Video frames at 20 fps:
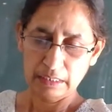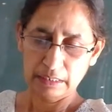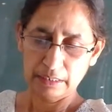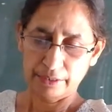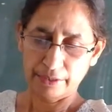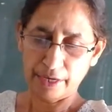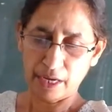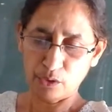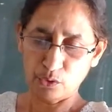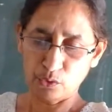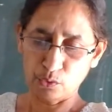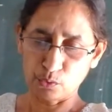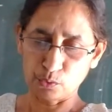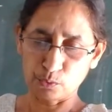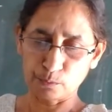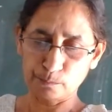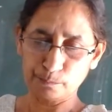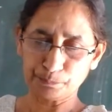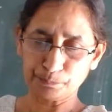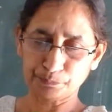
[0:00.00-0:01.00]

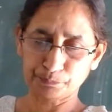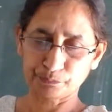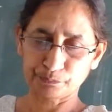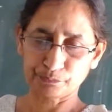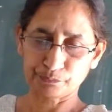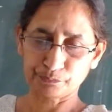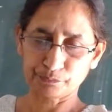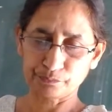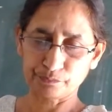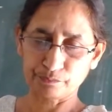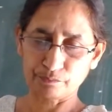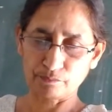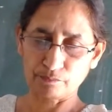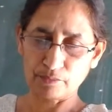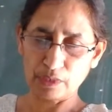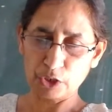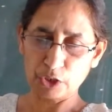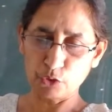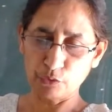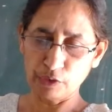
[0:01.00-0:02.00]
Now,
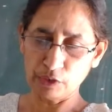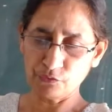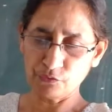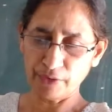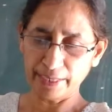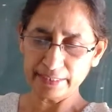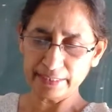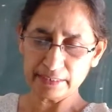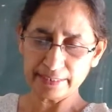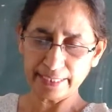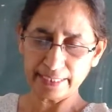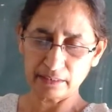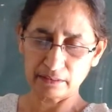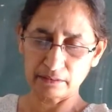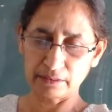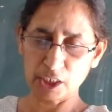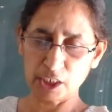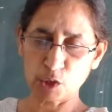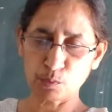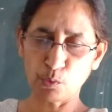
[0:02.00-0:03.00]
you will find that
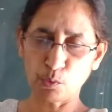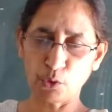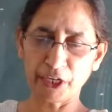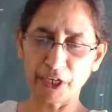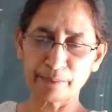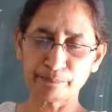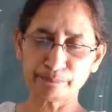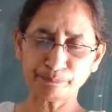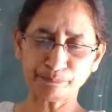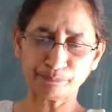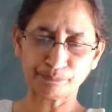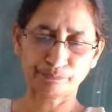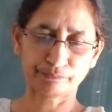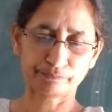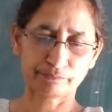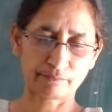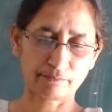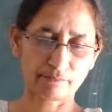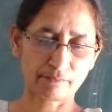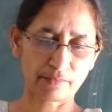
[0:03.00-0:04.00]
this poem
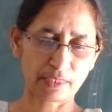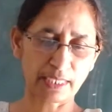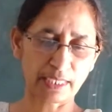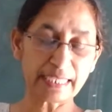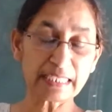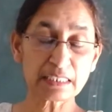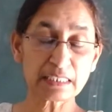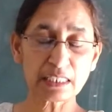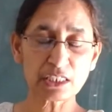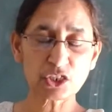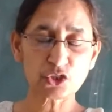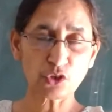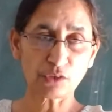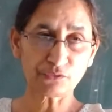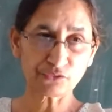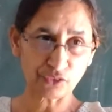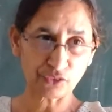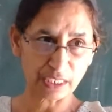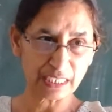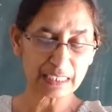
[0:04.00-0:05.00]
consists
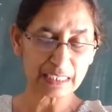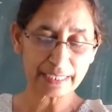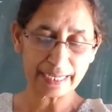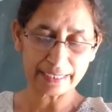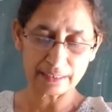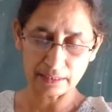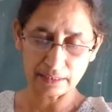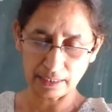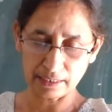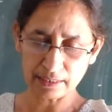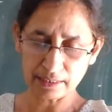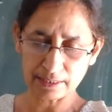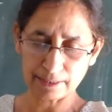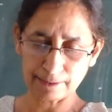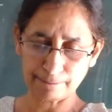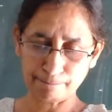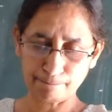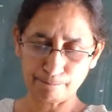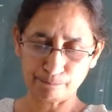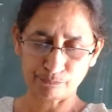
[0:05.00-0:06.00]
of three stanzas.
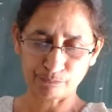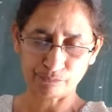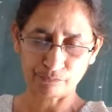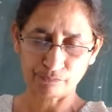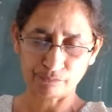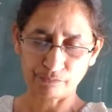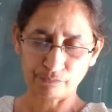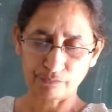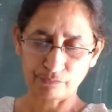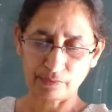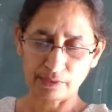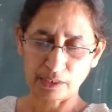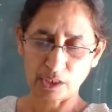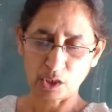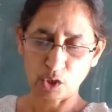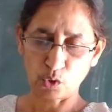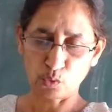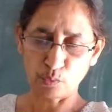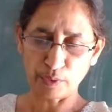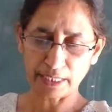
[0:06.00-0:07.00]

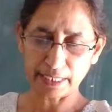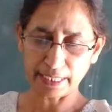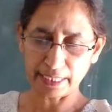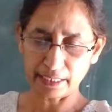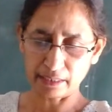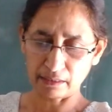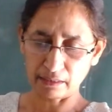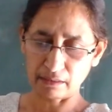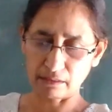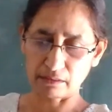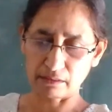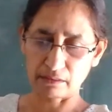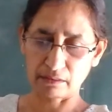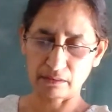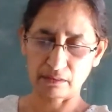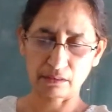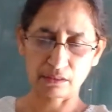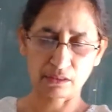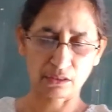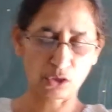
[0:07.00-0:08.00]
We can
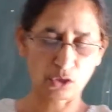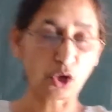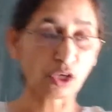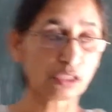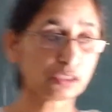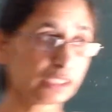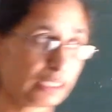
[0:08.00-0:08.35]
call